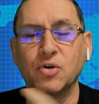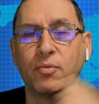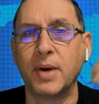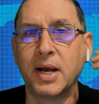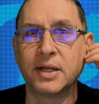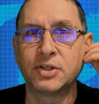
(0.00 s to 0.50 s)
so
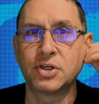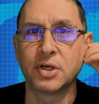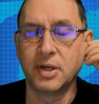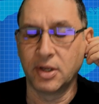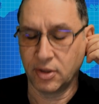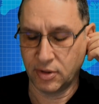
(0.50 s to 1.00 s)

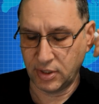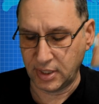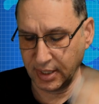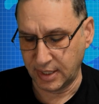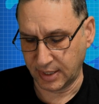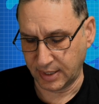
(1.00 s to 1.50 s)
much
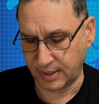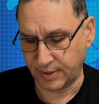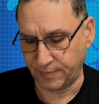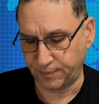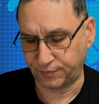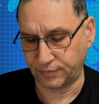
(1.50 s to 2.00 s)
the
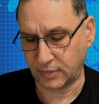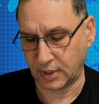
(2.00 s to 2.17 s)
um,